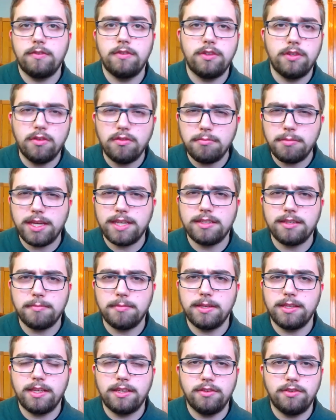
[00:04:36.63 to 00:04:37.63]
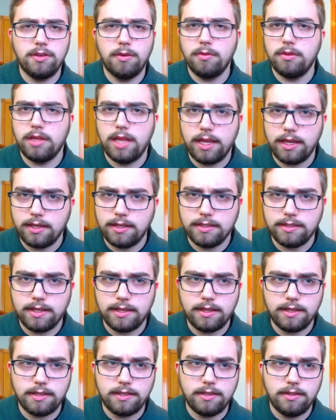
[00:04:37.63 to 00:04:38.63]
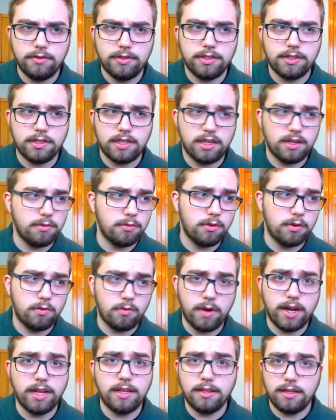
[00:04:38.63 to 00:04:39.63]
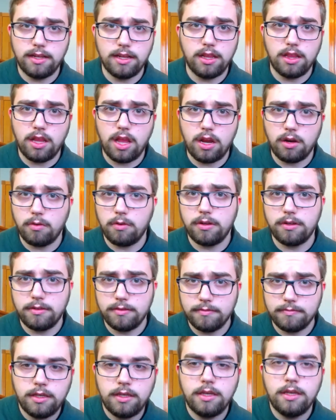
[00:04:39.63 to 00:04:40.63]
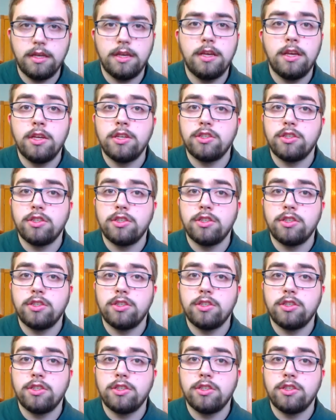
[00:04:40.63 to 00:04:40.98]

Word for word: Don't make something that you don't like, because I think you're just going to regret it in the long run.